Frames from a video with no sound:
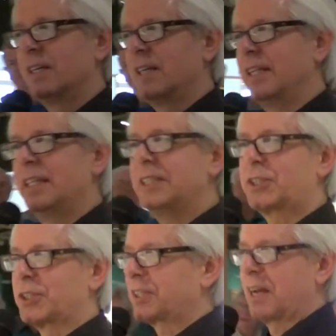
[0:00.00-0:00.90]
And these
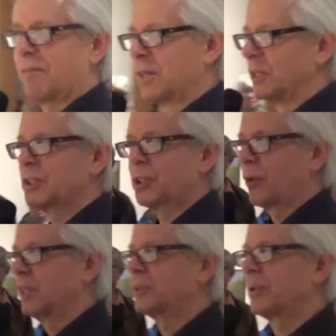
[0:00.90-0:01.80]
just have little
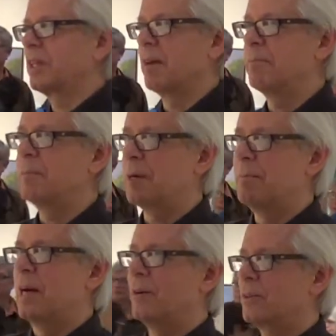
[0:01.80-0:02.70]
stories with them
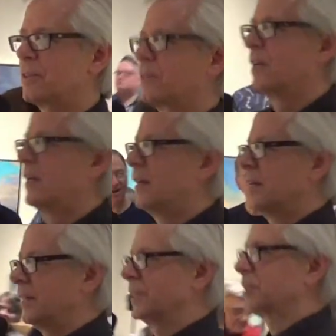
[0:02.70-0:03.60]
about
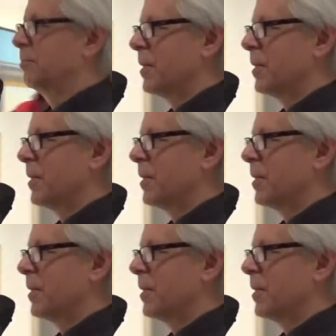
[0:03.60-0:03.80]
this